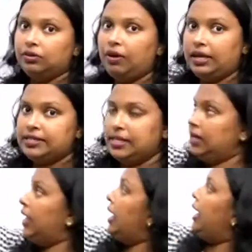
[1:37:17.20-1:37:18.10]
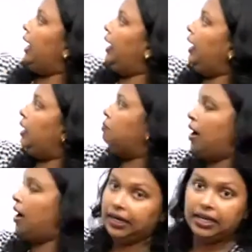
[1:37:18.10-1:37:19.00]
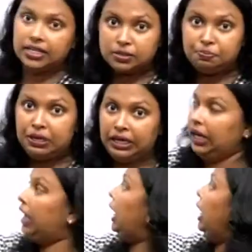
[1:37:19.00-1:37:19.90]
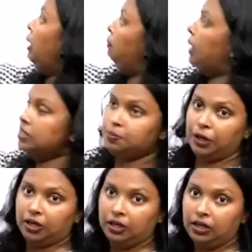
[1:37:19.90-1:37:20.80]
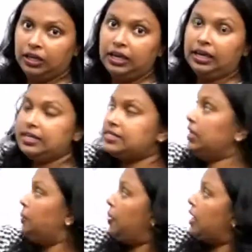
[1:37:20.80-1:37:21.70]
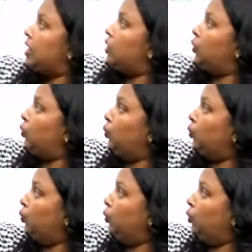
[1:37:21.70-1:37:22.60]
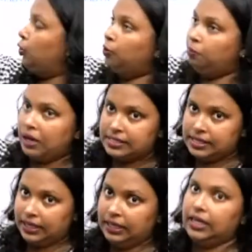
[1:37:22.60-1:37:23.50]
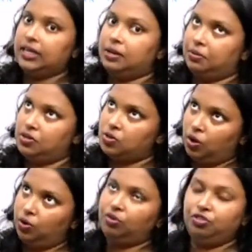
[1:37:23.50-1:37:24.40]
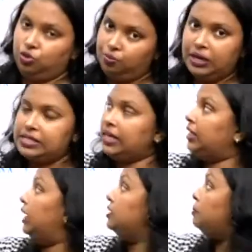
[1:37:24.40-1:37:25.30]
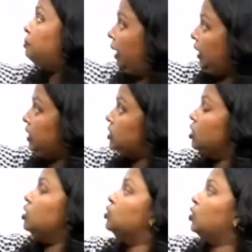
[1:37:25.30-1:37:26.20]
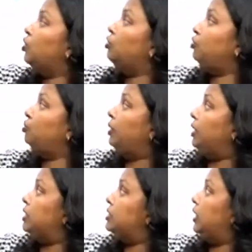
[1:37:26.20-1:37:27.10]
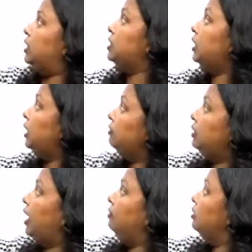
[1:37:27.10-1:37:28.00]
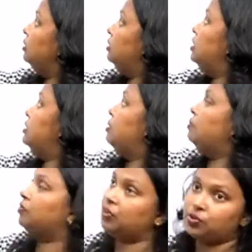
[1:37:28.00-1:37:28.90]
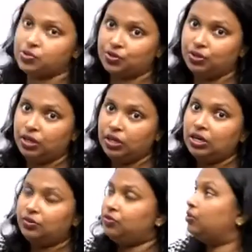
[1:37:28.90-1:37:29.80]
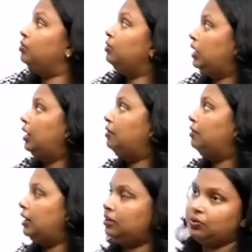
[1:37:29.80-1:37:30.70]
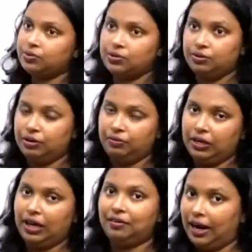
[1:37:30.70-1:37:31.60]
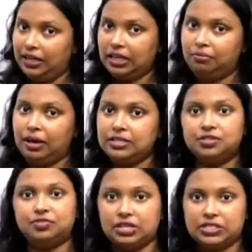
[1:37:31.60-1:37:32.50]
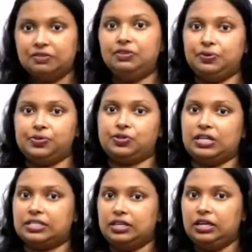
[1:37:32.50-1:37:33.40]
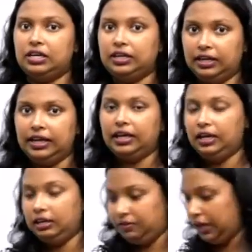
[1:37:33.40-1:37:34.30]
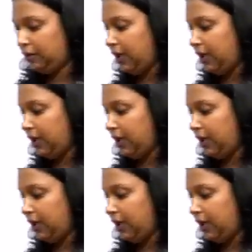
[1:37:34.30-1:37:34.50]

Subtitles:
what is it? A minus b, a plus b. See, 2 root 2 plus sin x, I mean square root of 2 plus sin x minus square root of 2 minus sin x, and here we have the sum of those two. So we can write them as difference of two squares. Clear? We can